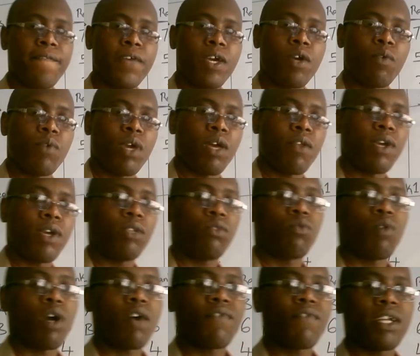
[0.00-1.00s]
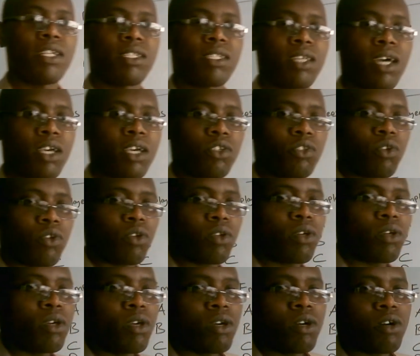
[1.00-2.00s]
we are going to have a discussion
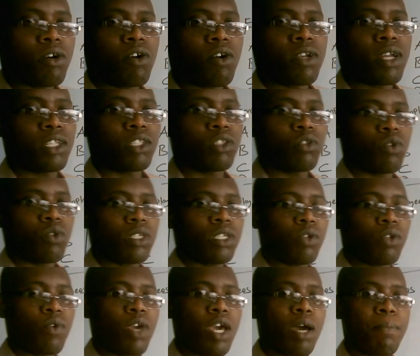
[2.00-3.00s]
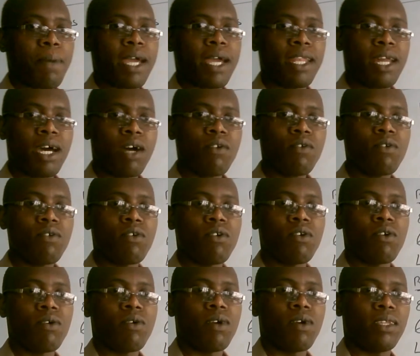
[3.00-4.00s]
on a situation whereby now
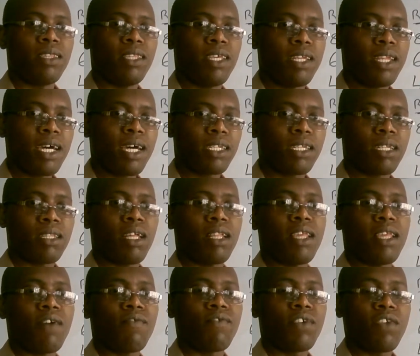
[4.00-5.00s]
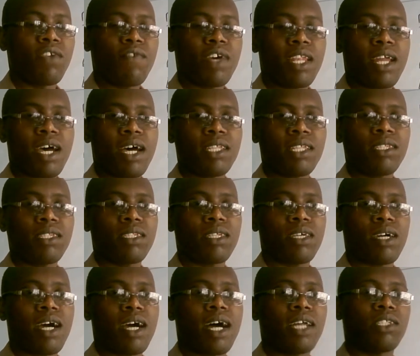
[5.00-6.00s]
the data that they have given us
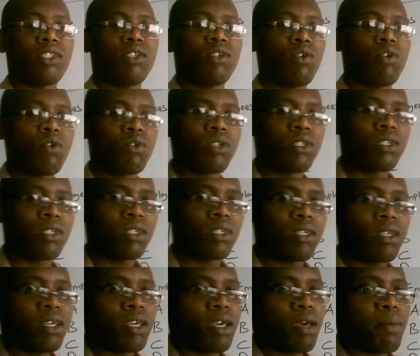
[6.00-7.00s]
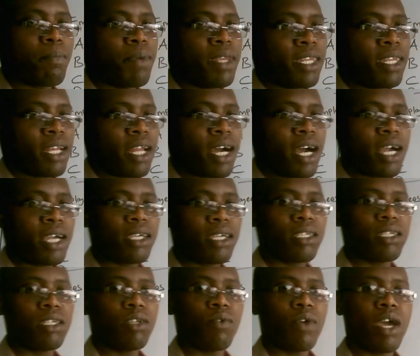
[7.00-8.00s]
has not been ranked,
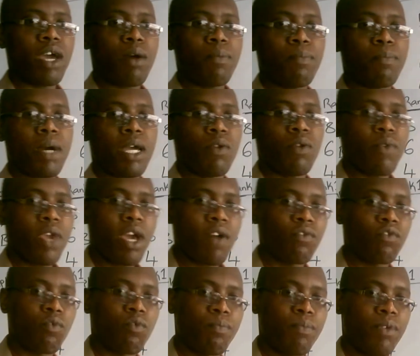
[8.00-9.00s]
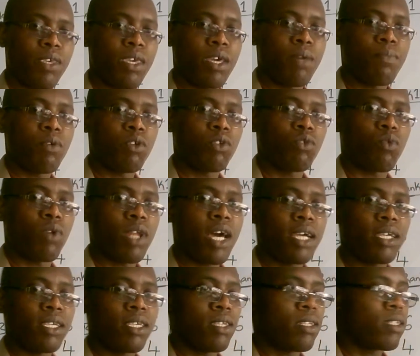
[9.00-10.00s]
whereby we have to be able to rank
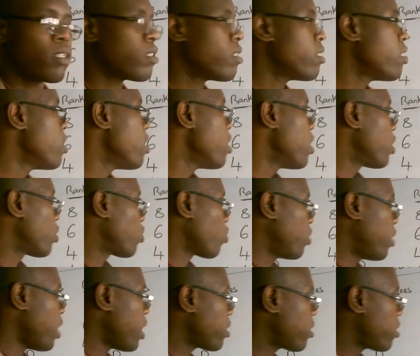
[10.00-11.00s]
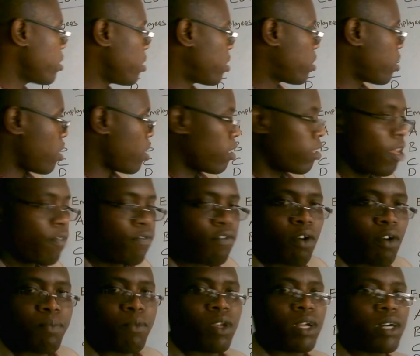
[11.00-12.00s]
it. So that is the
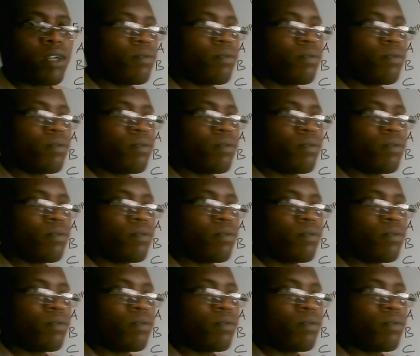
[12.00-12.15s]
formula.